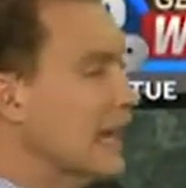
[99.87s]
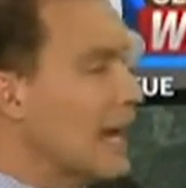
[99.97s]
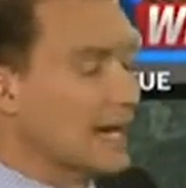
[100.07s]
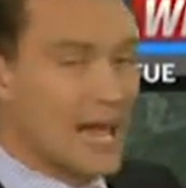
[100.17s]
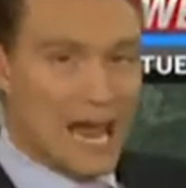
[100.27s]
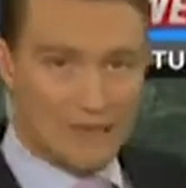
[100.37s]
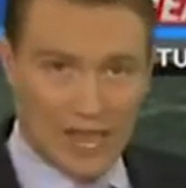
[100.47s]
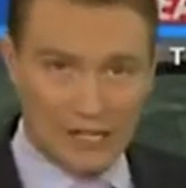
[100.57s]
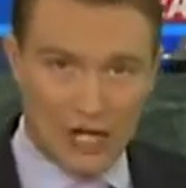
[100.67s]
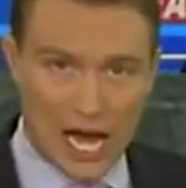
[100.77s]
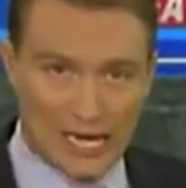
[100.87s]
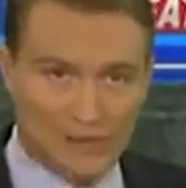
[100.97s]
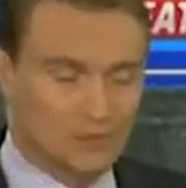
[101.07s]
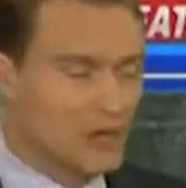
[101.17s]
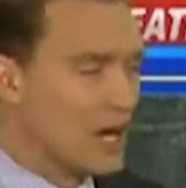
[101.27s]
uh, to have that
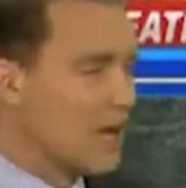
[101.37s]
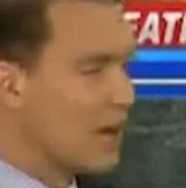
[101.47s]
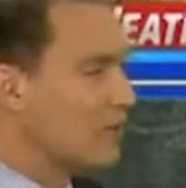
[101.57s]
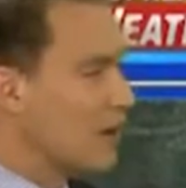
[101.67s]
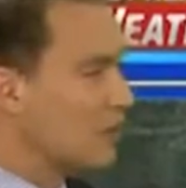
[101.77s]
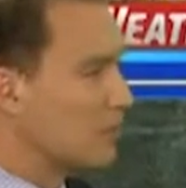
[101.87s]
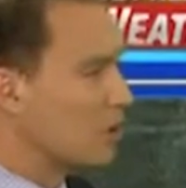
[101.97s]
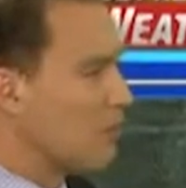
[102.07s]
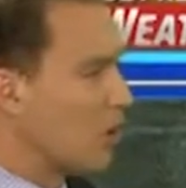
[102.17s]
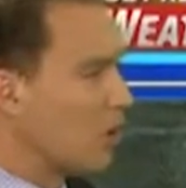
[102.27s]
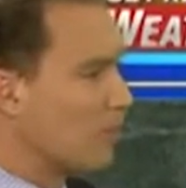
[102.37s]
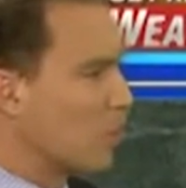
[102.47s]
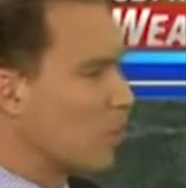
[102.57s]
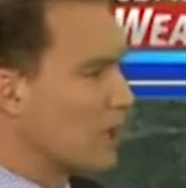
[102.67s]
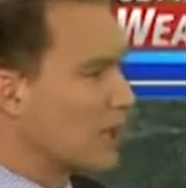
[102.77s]
jacket. Uh, available tomorrow
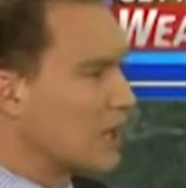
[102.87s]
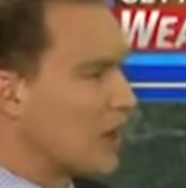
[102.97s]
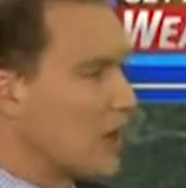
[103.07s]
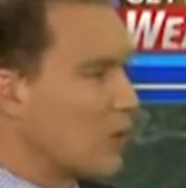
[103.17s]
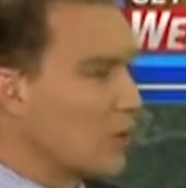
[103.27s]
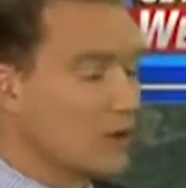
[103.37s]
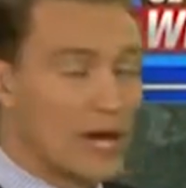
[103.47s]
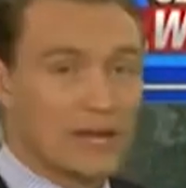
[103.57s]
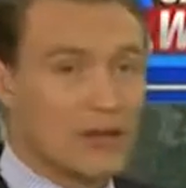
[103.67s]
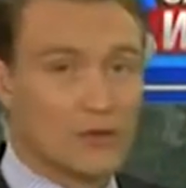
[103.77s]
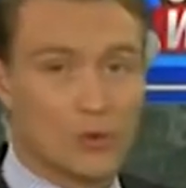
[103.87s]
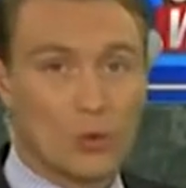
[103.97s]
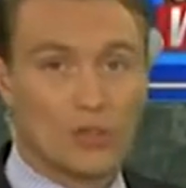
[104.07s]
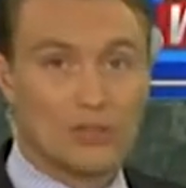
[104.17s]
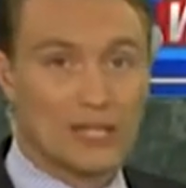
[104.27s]
morning, uh, whether you're heading out the
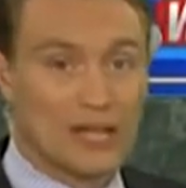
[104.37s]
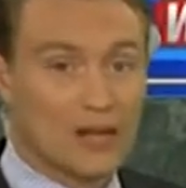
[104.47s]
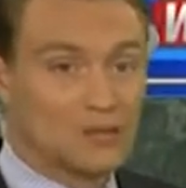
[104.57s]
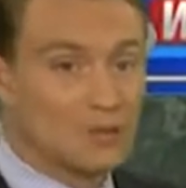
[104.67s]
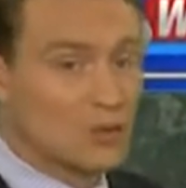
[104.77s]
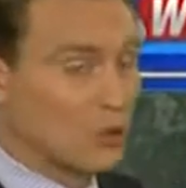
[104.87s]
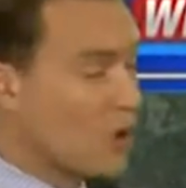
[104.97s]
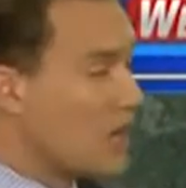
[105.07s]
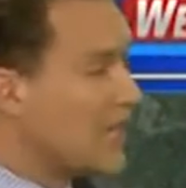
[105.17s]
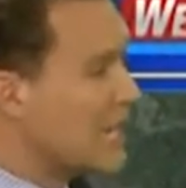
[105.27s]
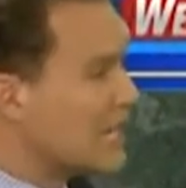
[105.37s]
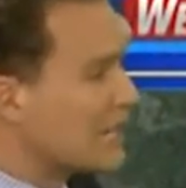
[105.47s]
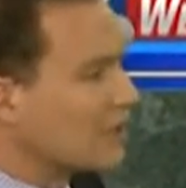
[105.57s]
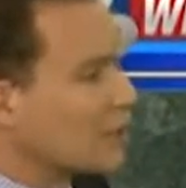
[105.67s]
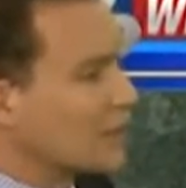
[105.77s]
door just getting out and doing a run.
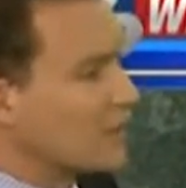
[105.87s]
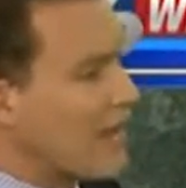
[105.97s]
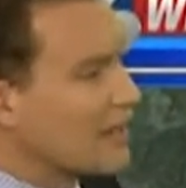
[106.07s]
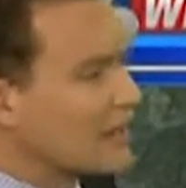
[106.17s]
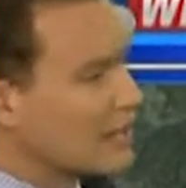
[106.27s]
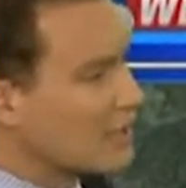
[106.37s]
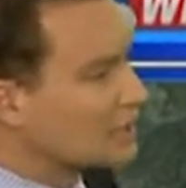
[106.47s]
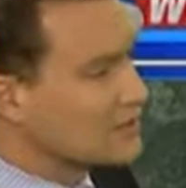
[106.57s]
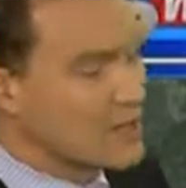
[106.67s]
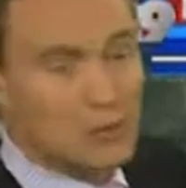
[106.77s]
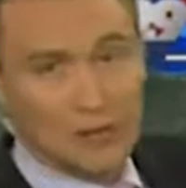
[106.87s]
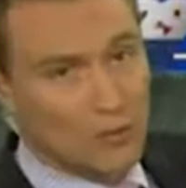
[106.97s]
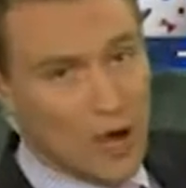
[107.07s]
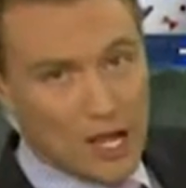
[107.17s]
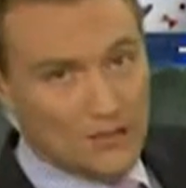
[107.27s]
In the River Valley, uh, same thing
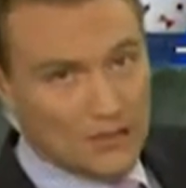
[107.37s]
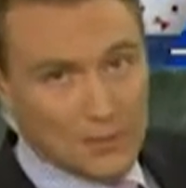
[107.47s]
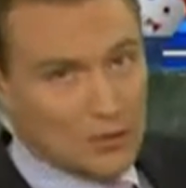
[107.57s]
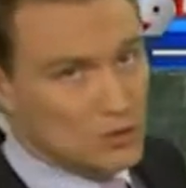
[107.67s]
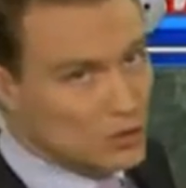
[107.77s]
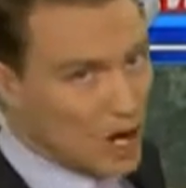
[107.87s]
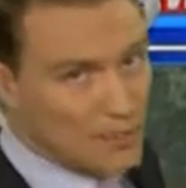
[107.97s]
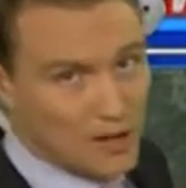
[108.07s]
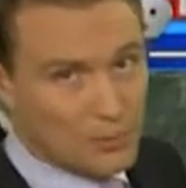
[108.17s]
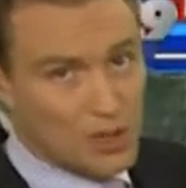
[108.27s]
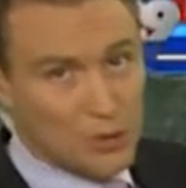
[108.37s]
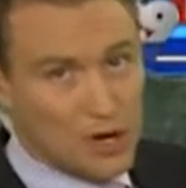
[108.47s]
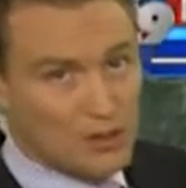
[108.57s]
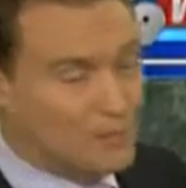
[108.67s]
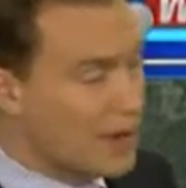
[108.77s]
for us. Temperatures drop off pretty
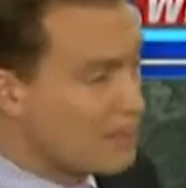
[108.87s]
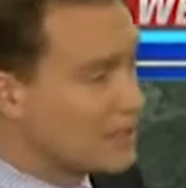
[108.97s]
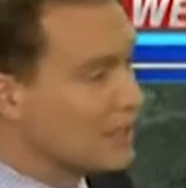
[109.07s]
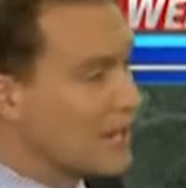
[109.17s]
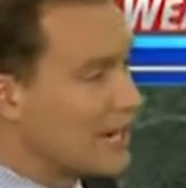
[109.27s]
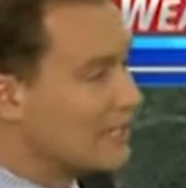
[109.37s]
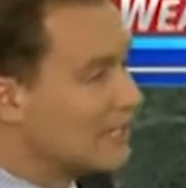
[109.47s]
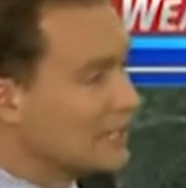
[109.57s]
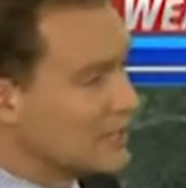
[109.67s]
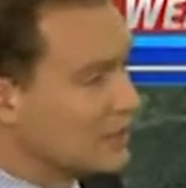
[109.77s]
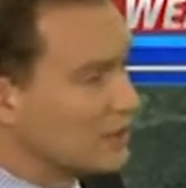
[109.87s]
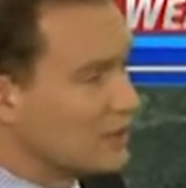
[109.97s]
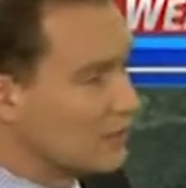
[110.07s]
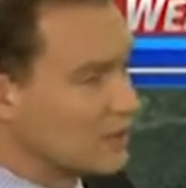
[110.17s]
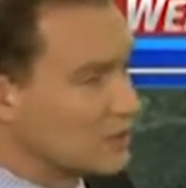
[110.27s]
quickly by midnight in the
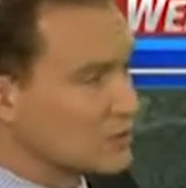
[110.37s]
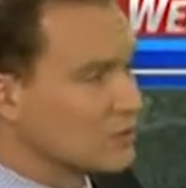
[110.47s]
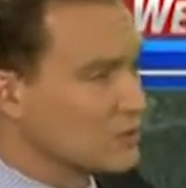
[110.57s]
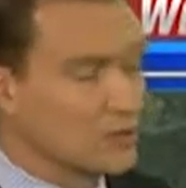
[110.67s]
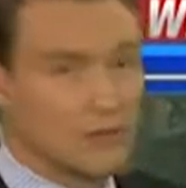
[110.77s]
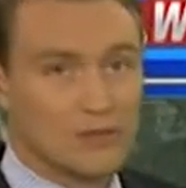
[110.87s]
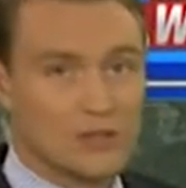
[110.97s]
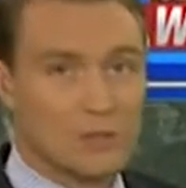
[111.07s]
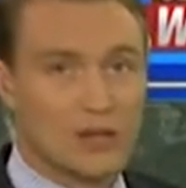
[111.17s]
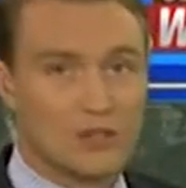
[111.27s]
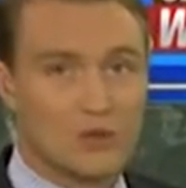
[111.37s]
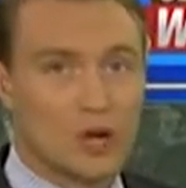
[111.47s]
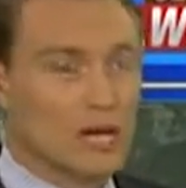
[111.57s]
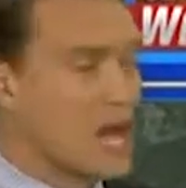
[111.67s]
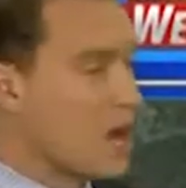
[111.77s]
50s, certainly in the 50s by
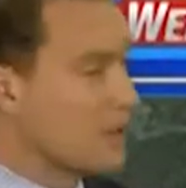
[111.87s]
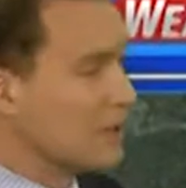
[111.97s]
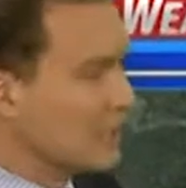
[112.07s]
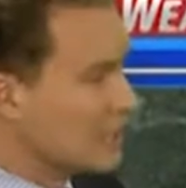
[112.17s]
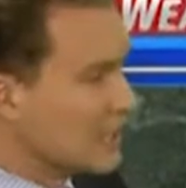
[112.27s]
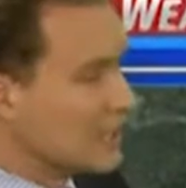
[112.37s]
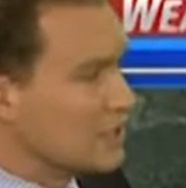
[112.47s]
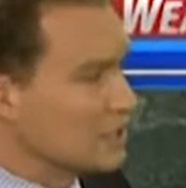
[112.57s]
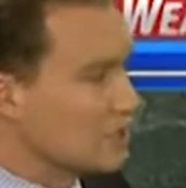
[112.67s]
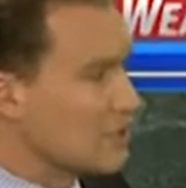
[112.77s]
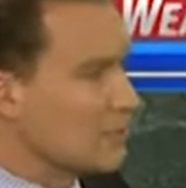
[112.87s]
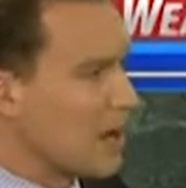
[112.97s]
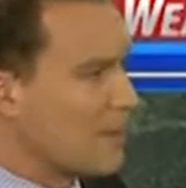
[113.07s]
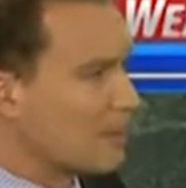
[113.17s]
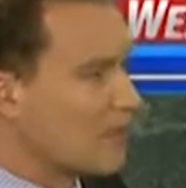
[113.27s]
2 a.m., and as you can see,
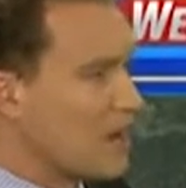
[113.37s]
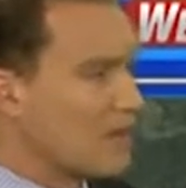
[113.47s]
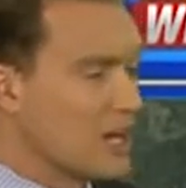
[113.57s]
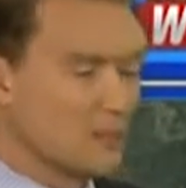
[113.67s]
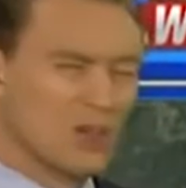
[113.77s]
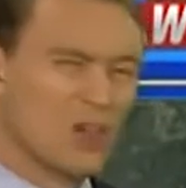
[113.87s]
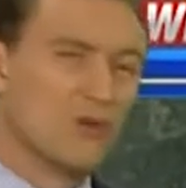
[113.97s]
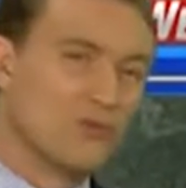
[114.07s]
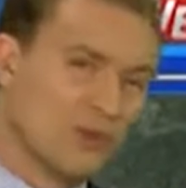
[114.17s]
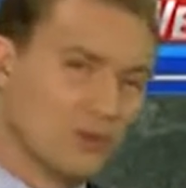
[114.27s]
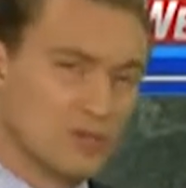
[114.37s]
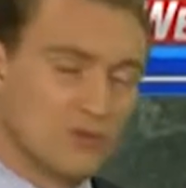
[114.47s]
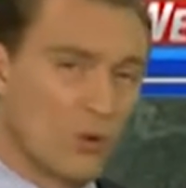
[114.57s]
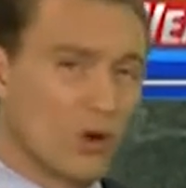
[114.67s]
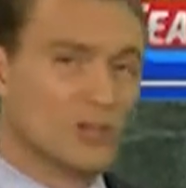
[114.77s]
by about 5 a.m., the low 50s
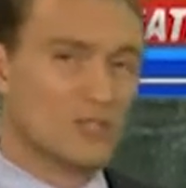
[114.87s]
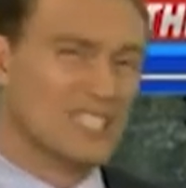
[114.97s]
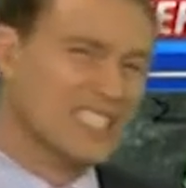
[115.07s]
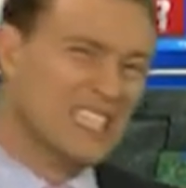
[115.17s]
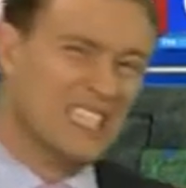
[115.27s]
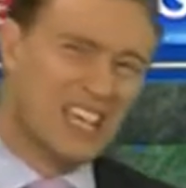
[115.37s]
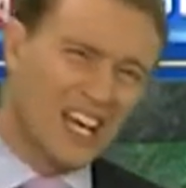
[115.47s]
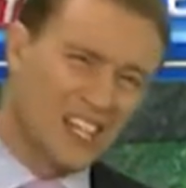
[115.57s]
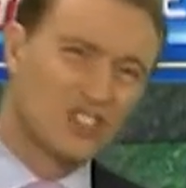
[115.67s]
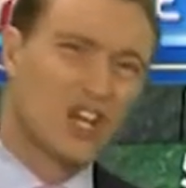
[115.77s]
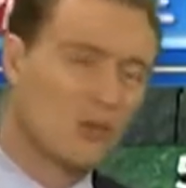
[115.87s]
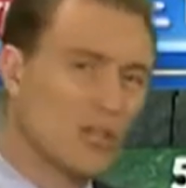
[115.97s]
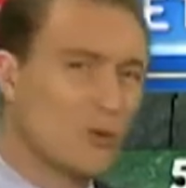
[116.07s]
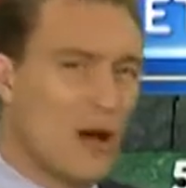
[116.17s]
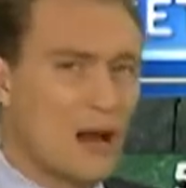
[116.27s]
for us. And uh,
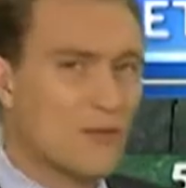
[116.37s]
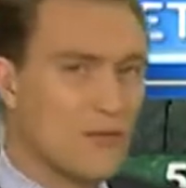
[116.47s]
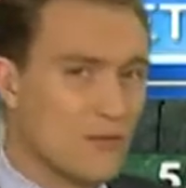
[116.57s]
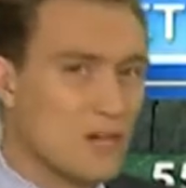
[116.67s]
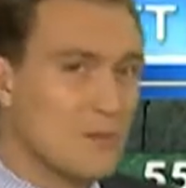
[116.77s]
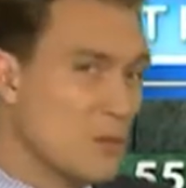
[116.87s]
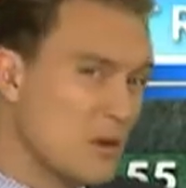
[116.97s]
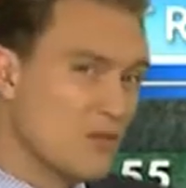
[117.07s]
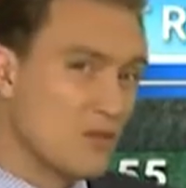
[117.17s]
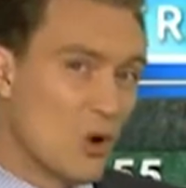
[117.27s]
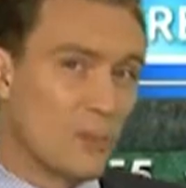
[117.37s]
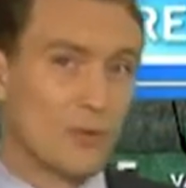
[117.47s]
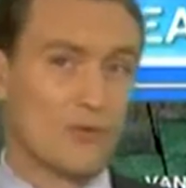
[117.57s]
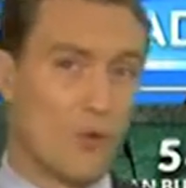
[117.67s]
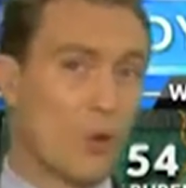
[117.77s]
generally around 50, maybe even a few
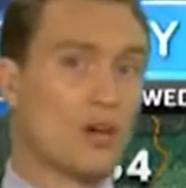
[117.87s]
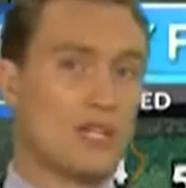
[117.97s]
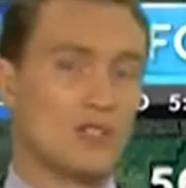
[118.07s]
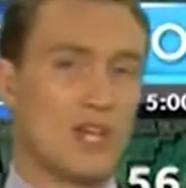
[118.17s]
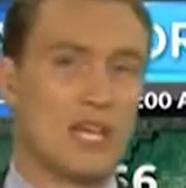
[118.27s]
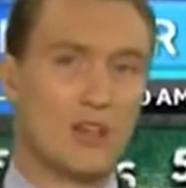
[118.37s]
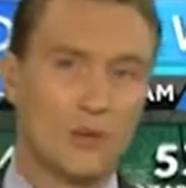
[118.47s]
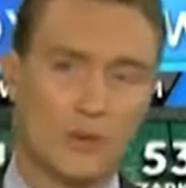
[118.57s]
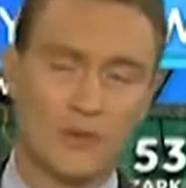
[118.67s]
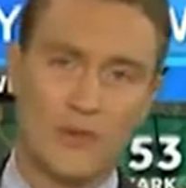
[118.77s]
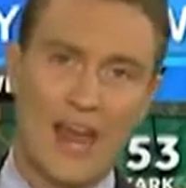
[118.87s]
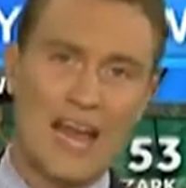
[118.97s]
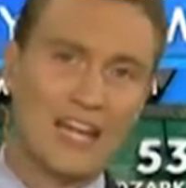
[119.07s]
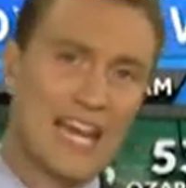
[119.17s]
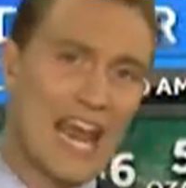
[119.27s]
upper 40s in the River
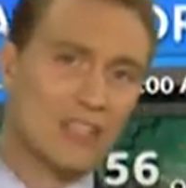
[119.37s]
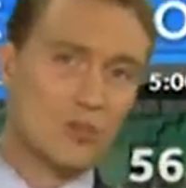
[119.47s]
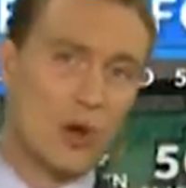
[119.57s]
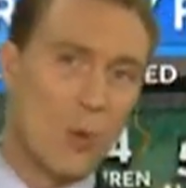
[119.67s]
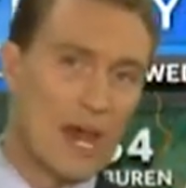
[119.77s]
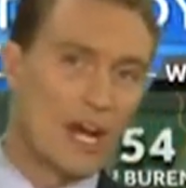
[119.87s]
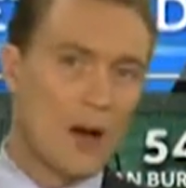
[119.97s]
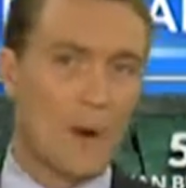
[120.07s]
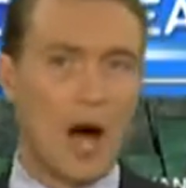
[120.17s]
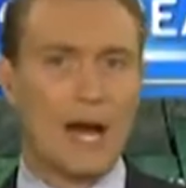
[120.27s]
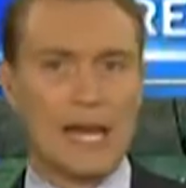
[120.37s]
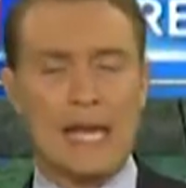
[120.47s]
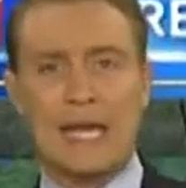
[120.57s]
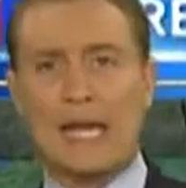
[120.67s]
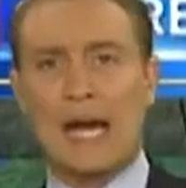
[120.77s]
Valley as we wake up on
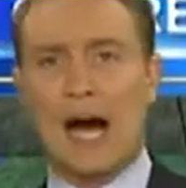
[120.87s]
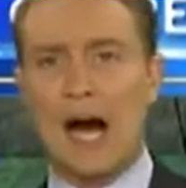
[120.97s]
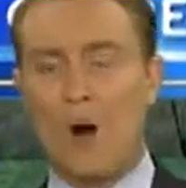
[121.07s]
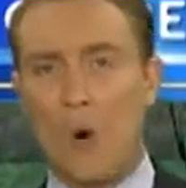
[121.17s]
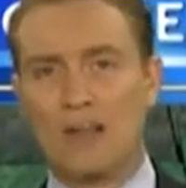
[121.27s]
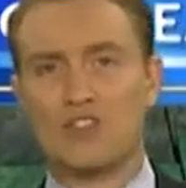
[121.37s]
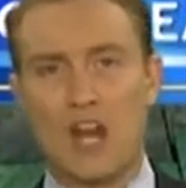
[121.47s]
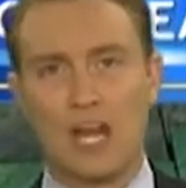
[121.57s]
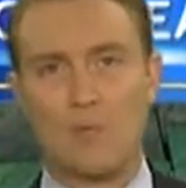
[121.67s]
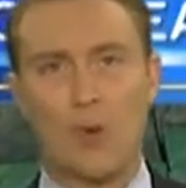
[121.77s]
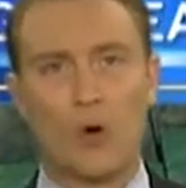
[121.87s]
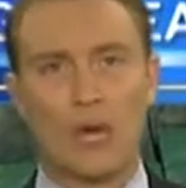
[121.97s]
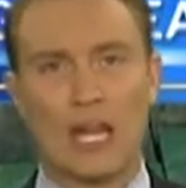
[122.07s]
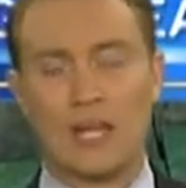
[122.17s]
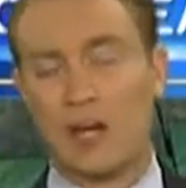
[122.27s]
uh, Wednesday morning,